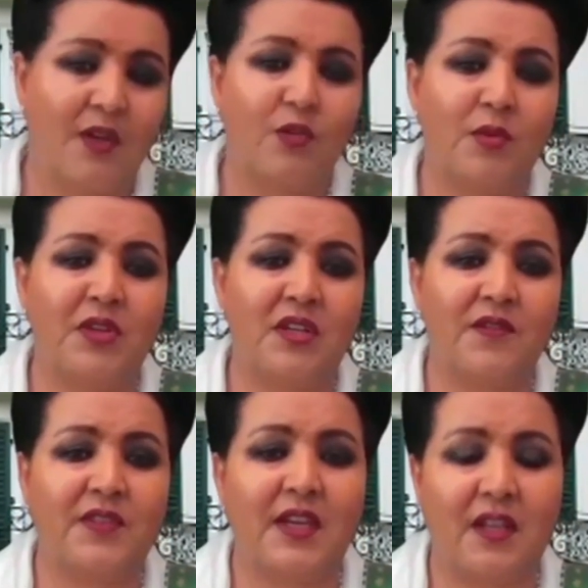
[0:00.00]
We
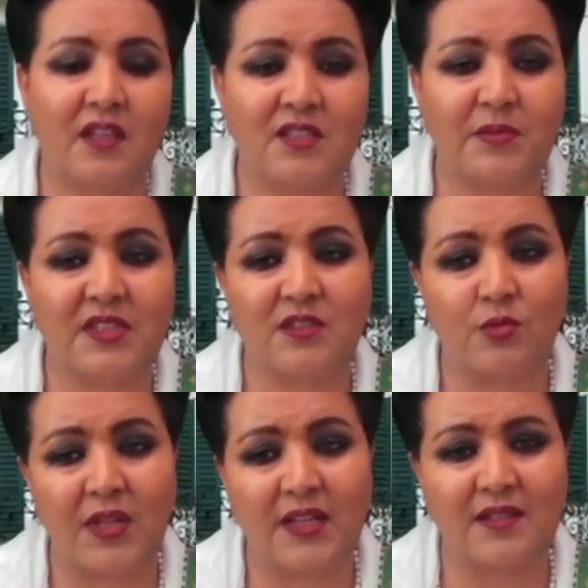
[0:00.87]
believe their experts
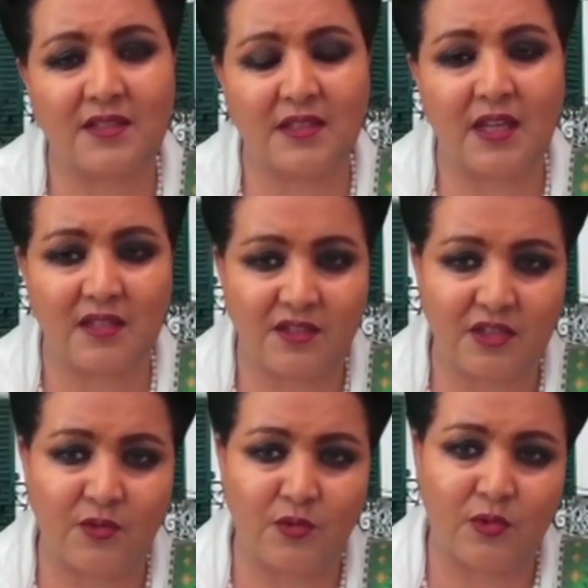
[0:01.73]
will understand the
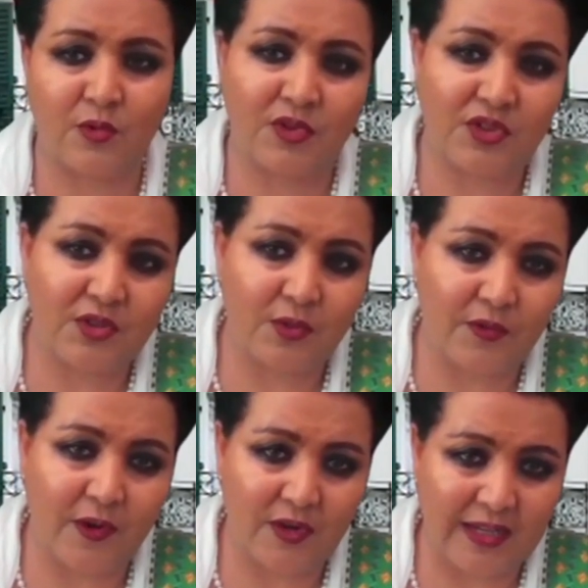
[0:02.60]
genuine condition
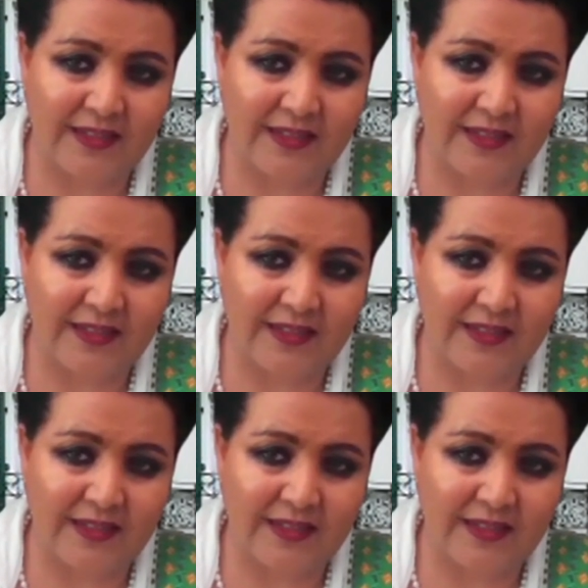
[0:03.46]
of our